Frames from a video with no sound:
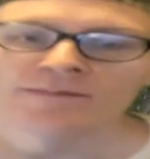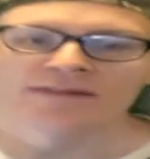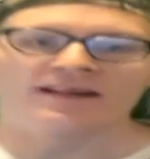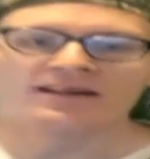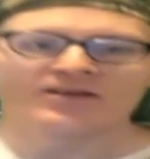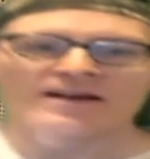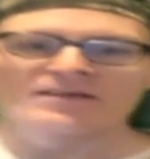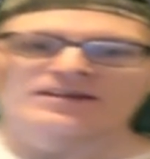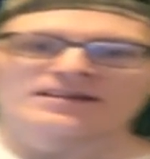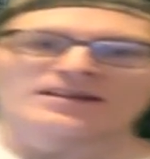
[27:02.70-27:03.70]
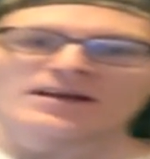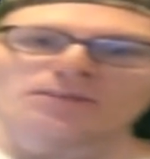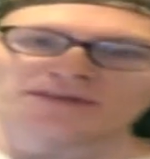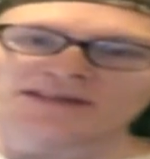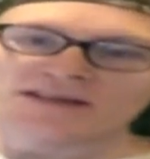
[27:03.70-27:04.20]
And you have a
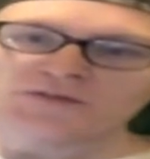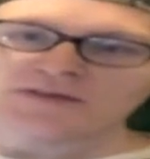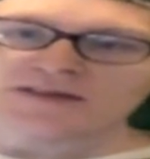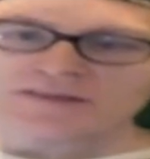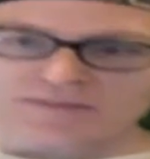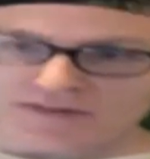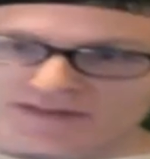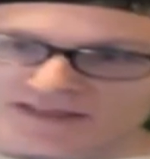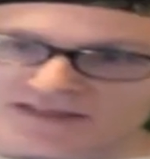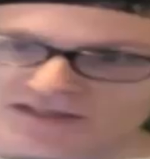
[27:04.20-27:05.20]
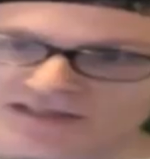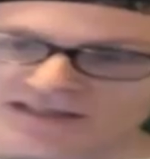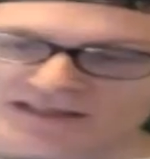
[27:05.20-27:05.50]
pedestrian bridge.